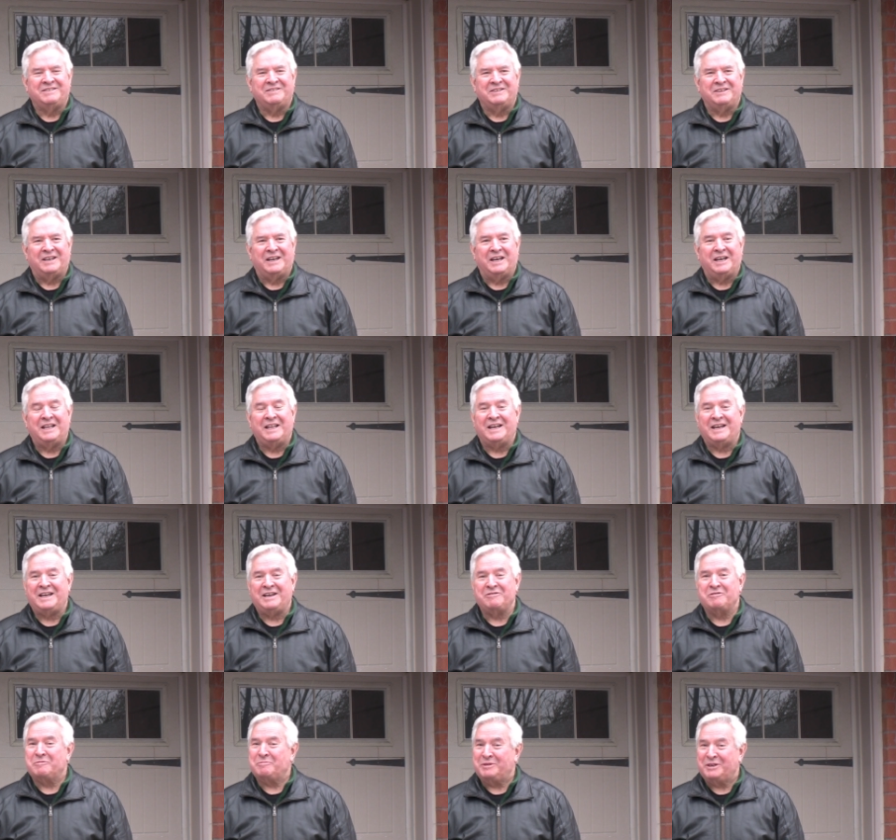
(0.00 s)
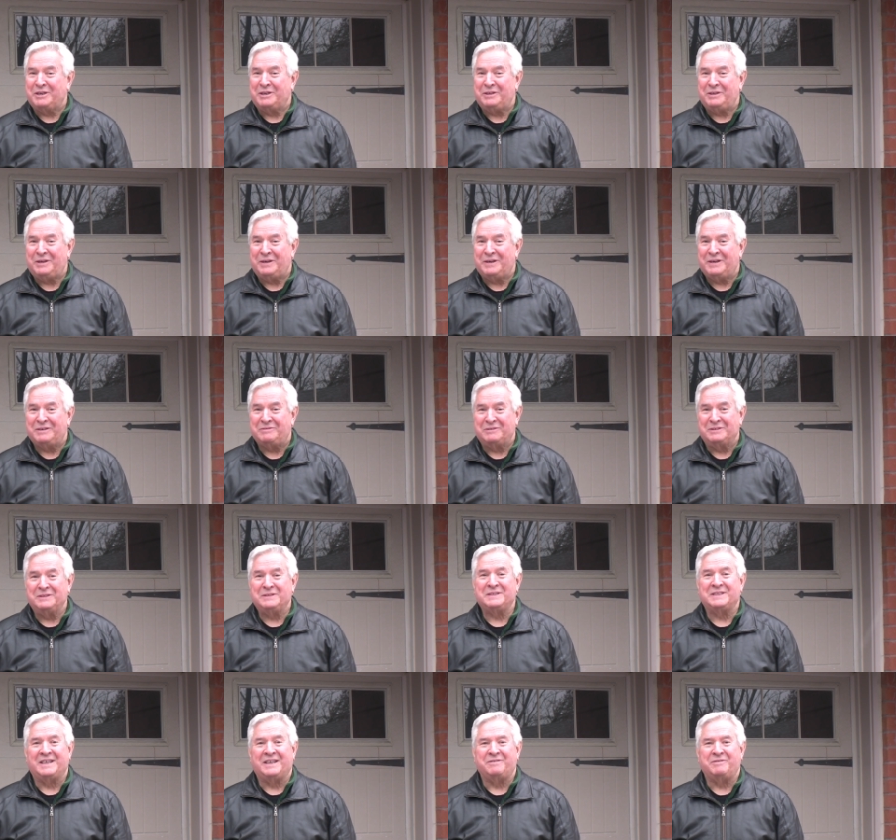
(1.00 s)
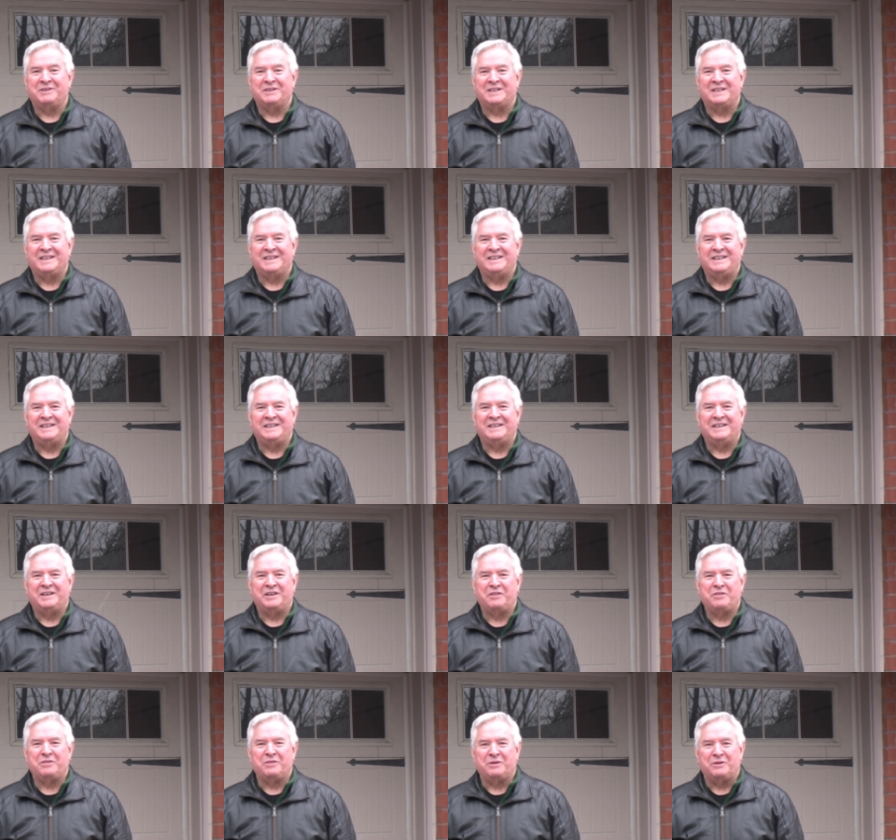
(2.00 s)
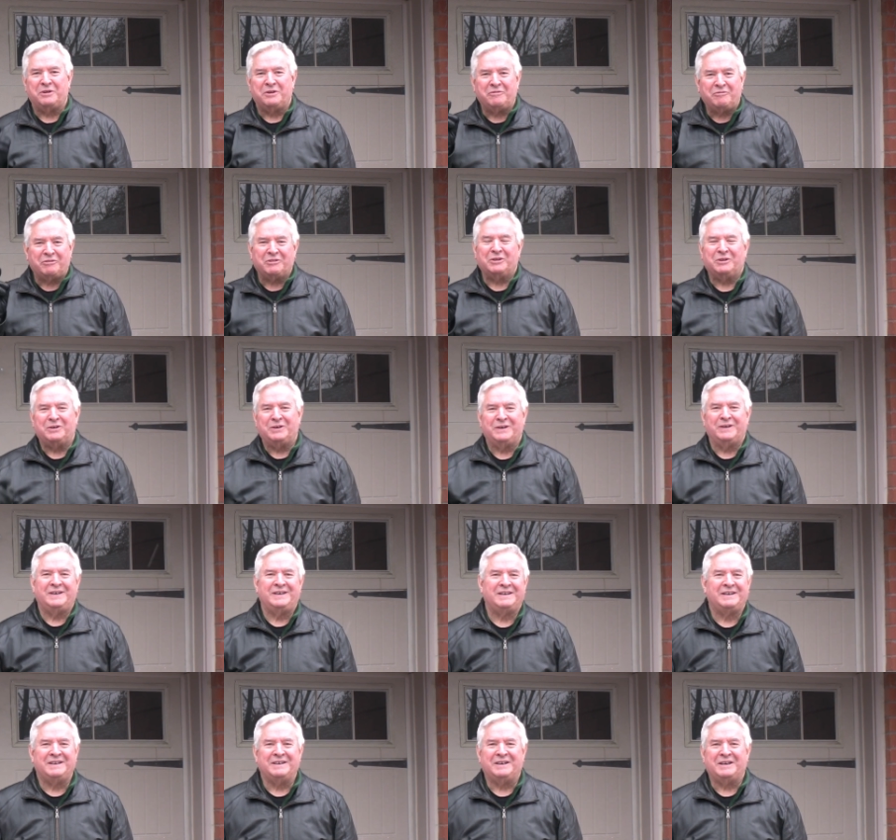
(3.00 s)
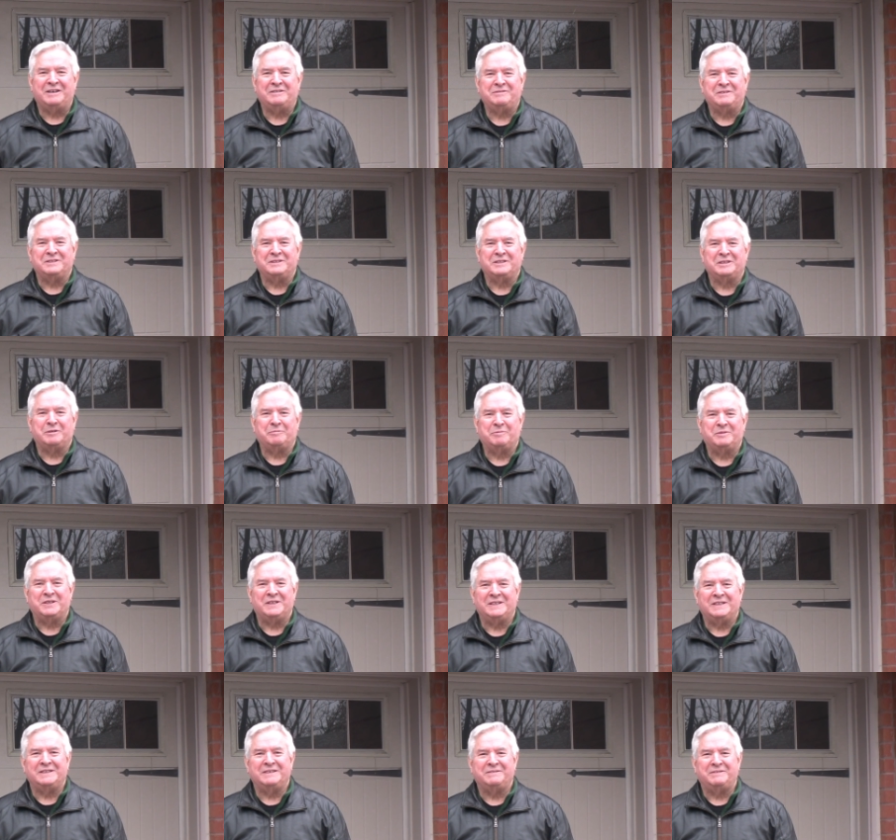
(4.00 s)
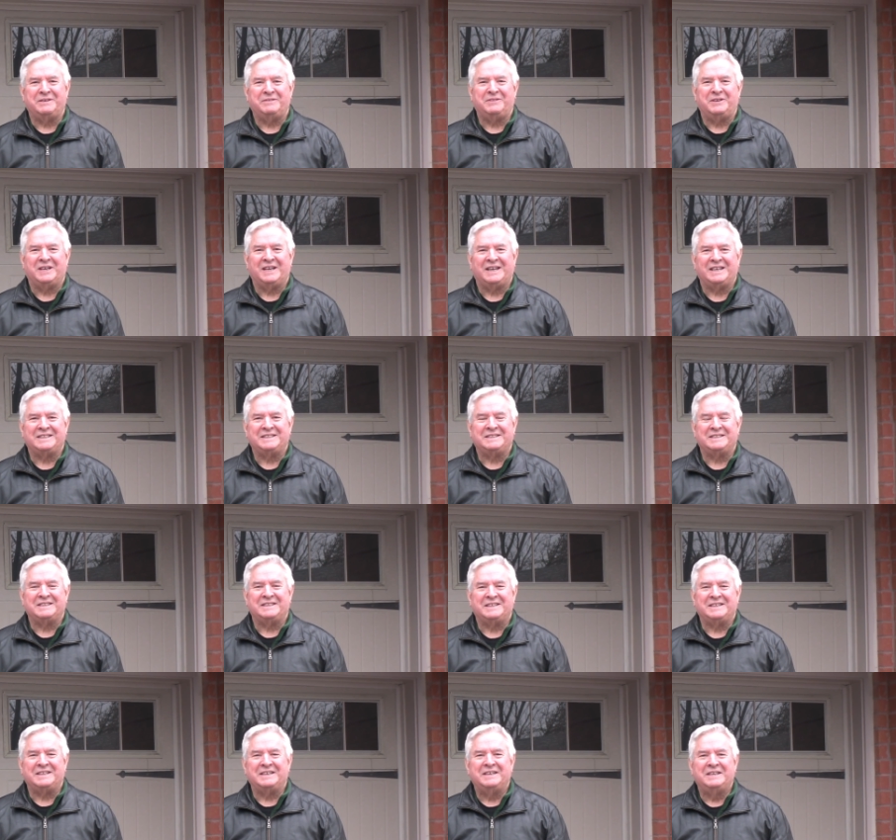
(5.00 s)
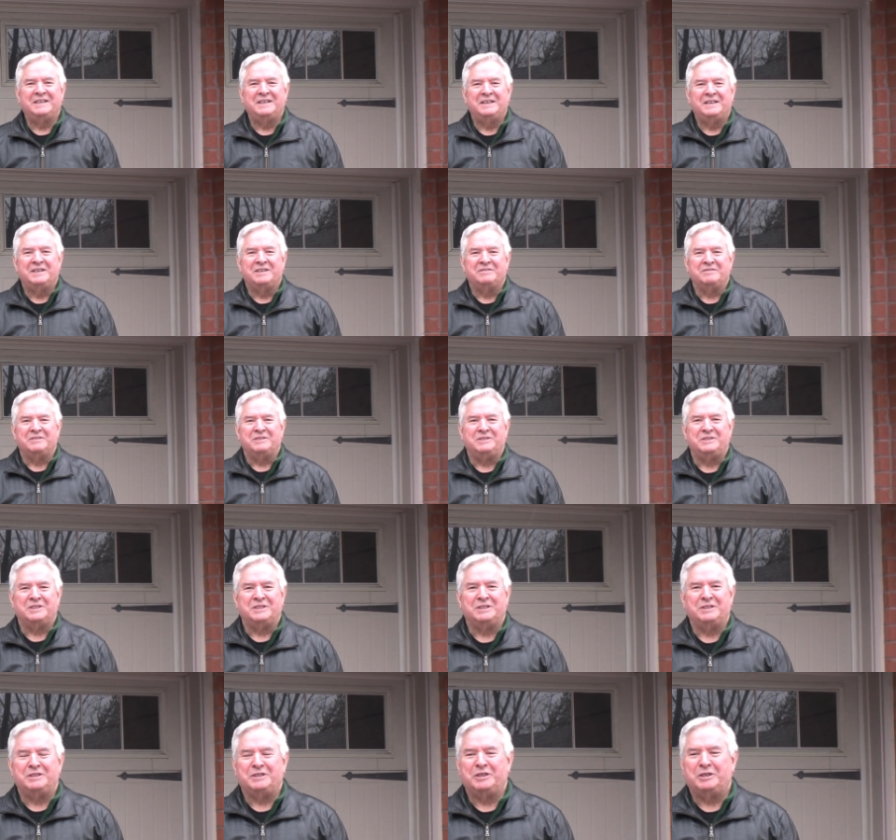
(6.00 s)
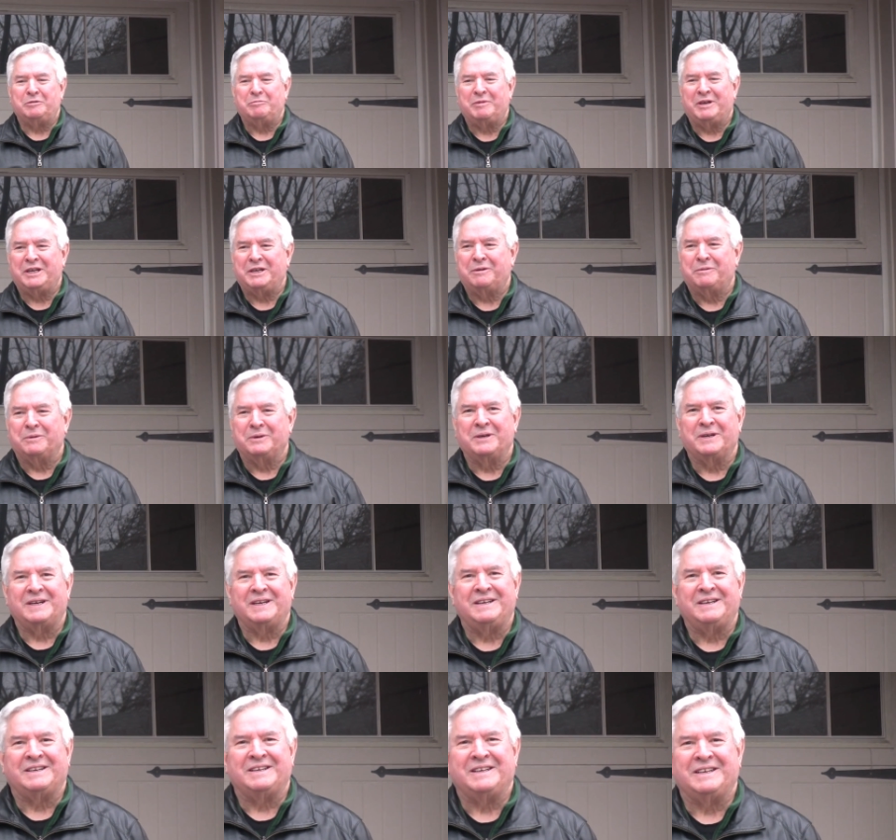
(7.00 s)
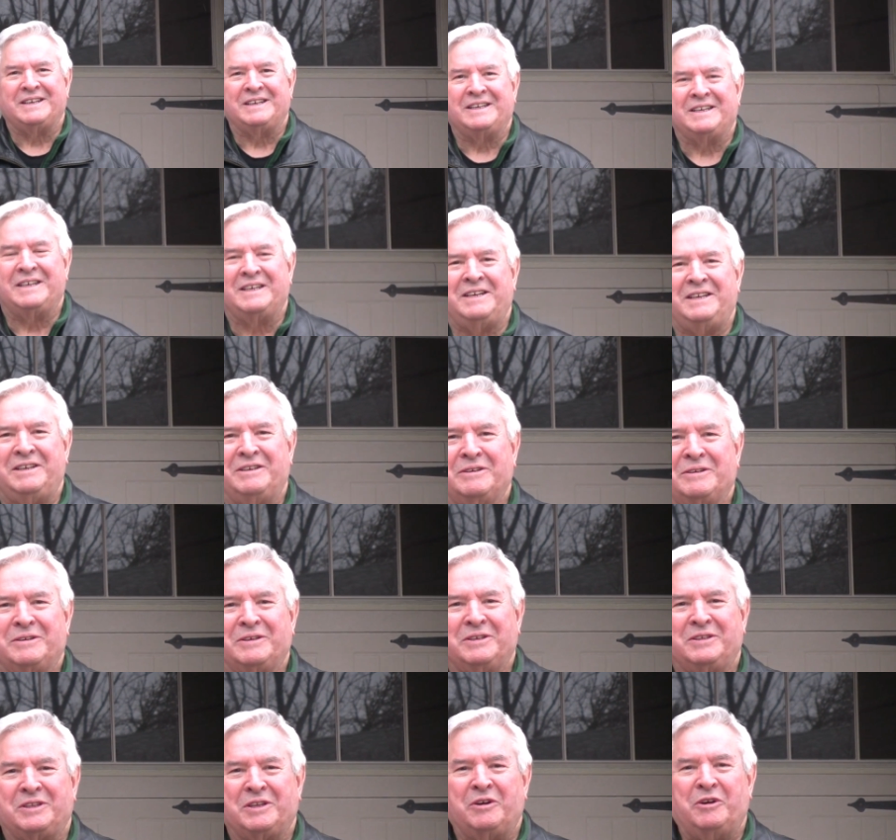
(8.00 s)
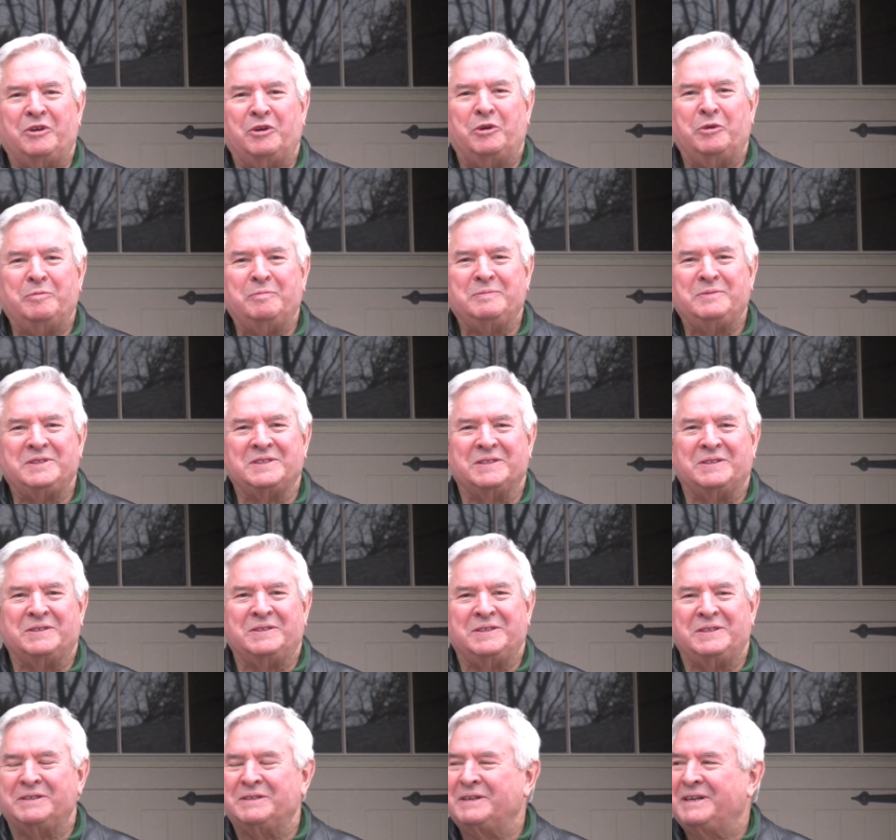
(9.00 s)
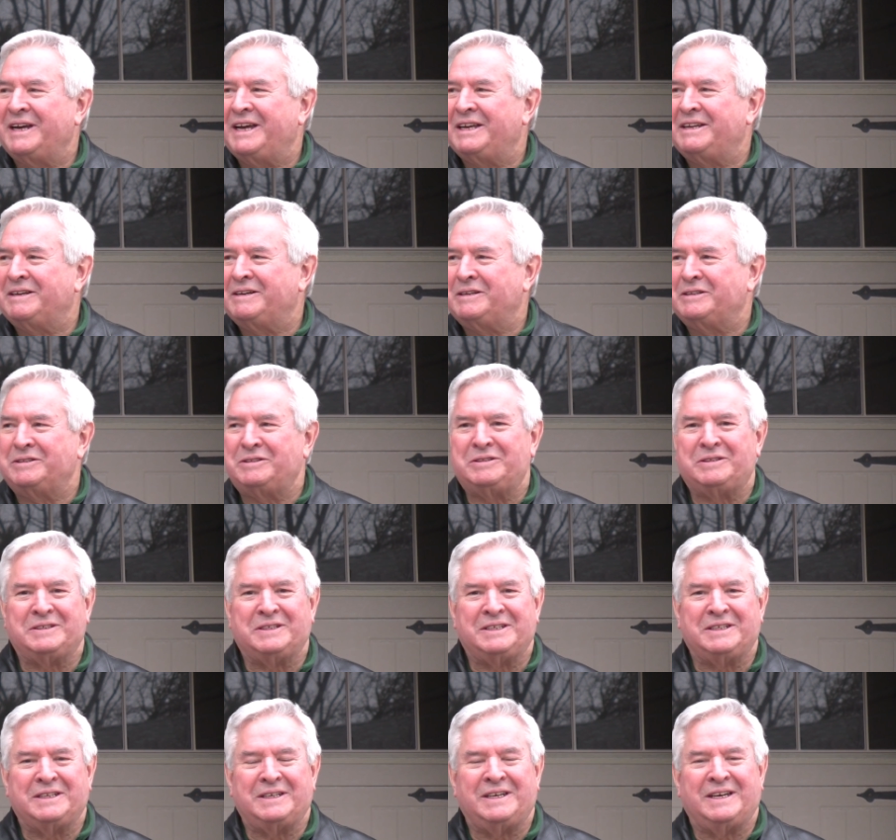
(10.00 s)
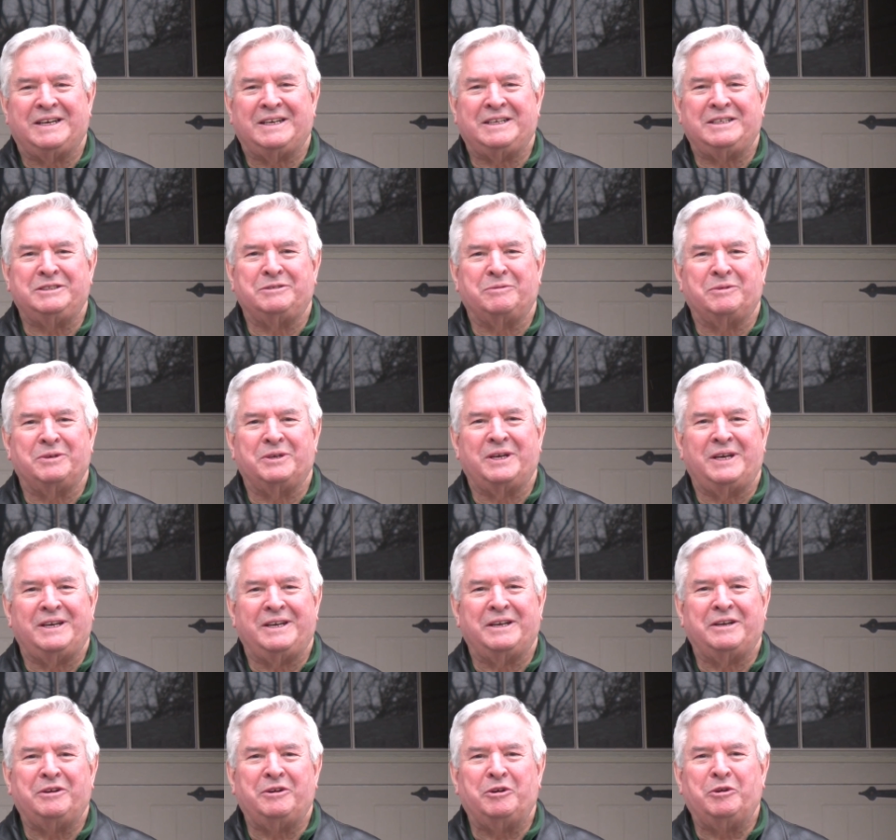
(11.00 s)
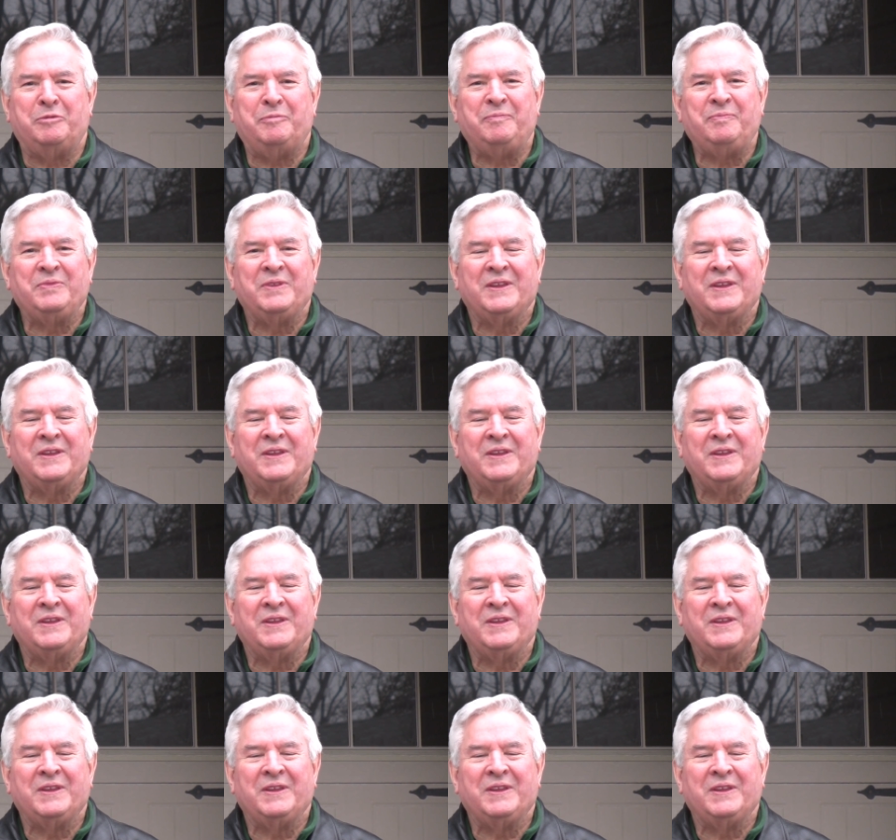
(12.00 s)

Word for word: Well, I haven't been in the office. I've got a uh, third floor office up there. We've got uh, Virginia and Mike work uh, here at the home, so they're adult uh, guys working at home.